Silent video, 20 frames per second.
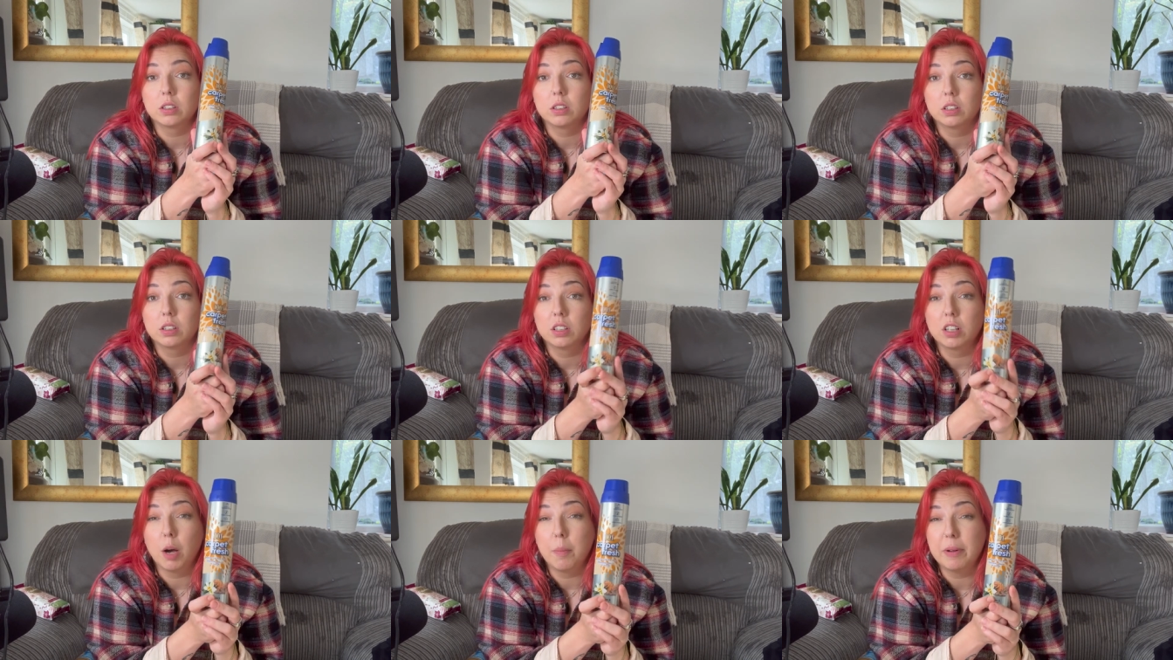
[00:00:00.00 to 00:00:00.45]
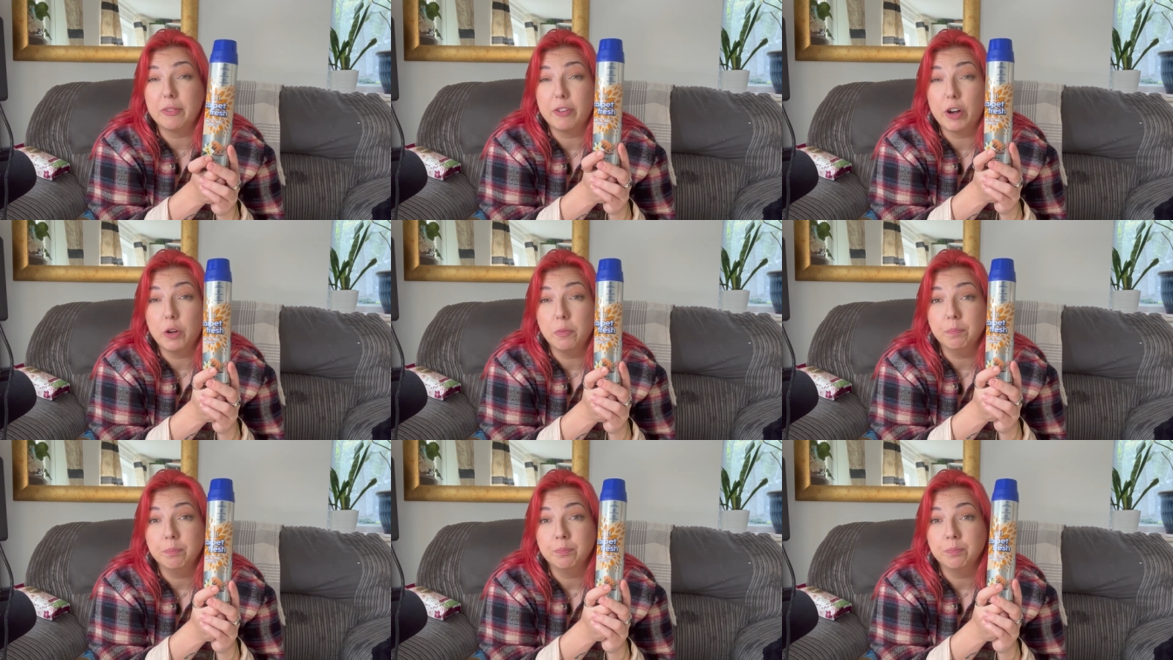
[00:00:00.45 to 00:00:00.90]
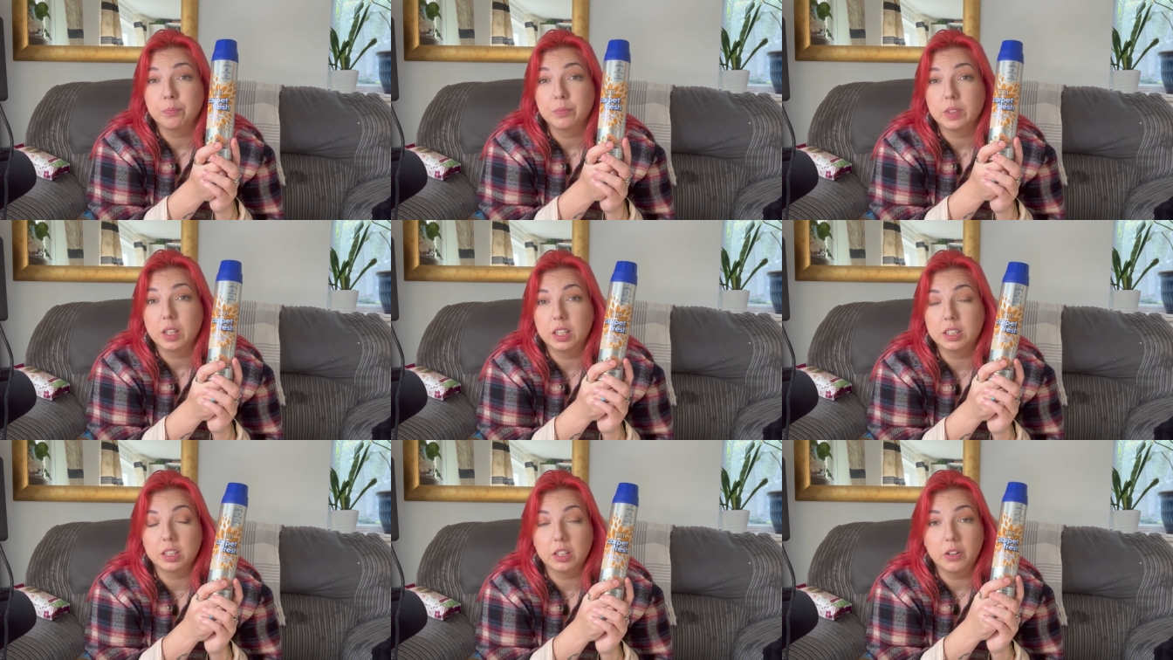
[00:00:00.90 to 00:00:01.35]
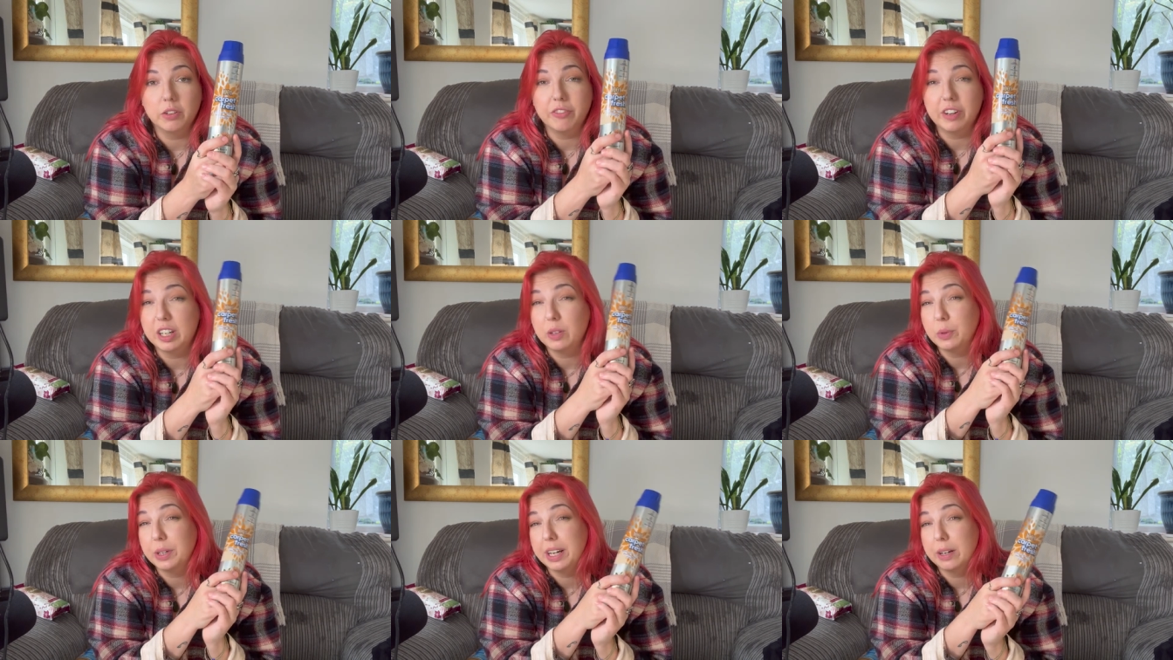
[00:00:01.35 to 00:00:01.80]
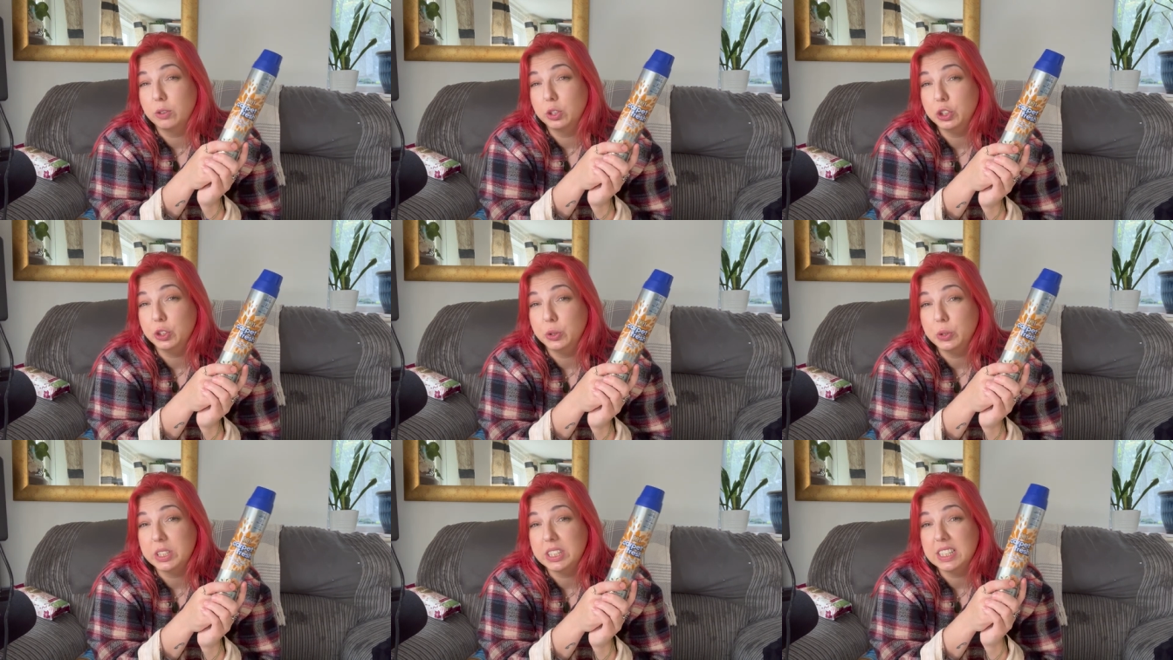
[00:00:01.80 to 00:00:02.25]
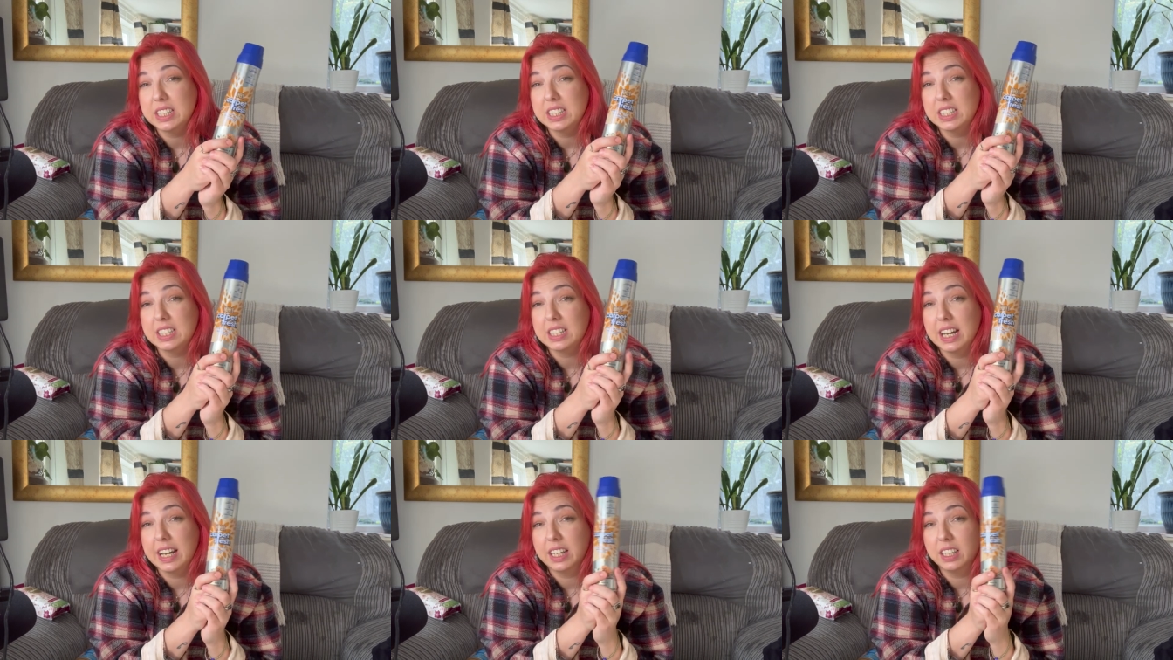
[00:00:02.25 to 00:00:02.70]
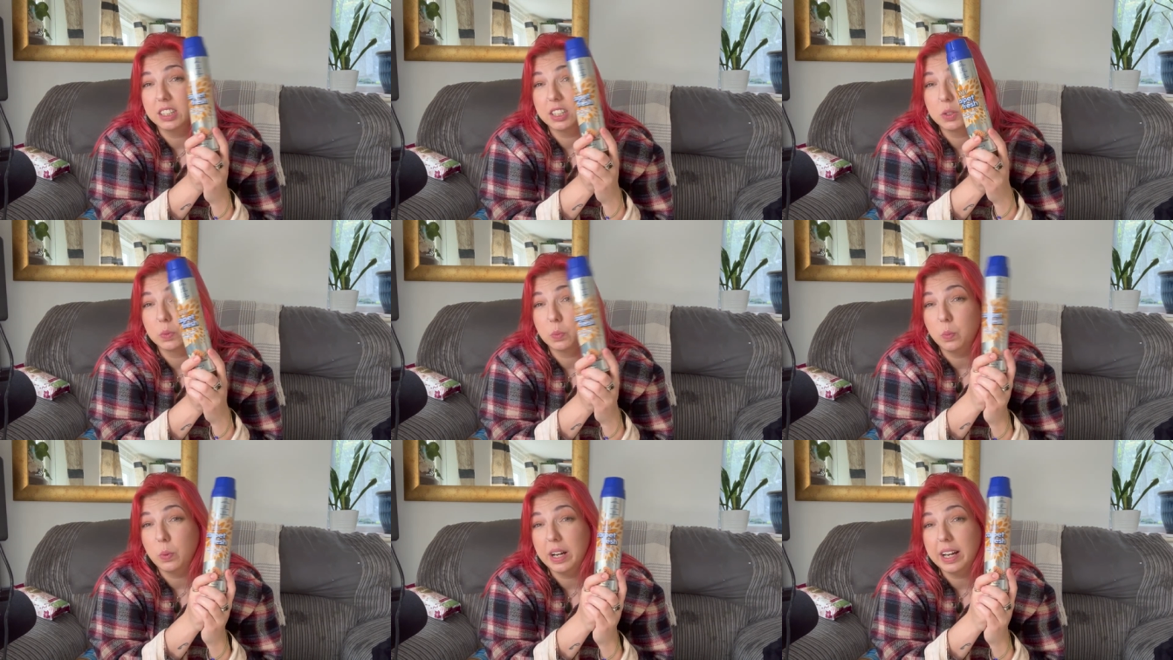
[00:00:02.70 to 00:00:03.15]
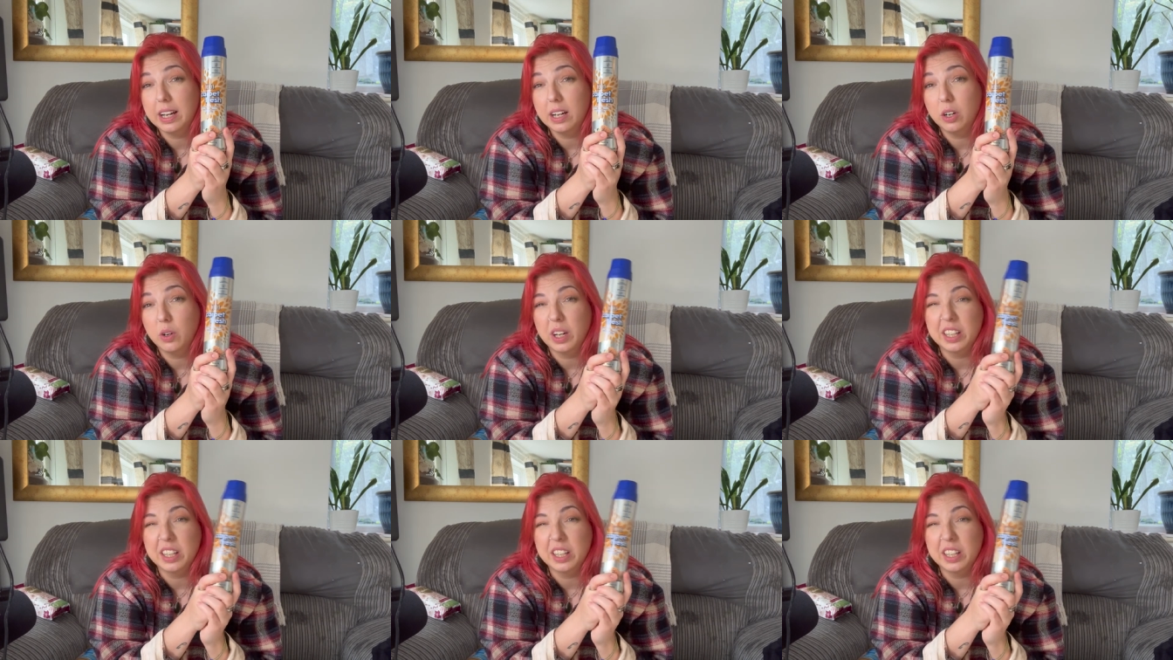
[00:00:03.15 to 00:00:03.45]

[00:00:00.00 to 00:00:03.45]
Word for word: Carpet foam. I don't know if anyone else uses that as well.